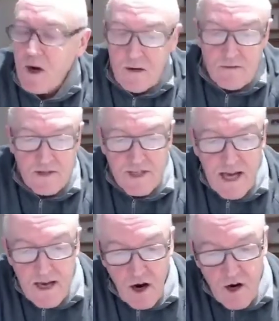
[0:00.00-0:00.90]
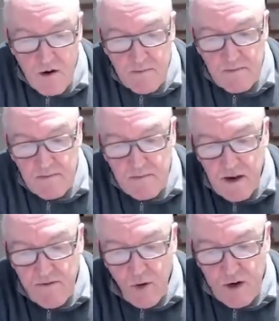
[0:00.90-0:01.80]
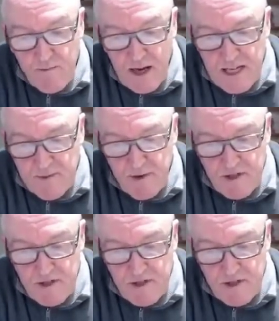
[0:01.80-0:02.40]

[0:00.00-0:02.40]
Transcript: Well, stay home, avoid planes,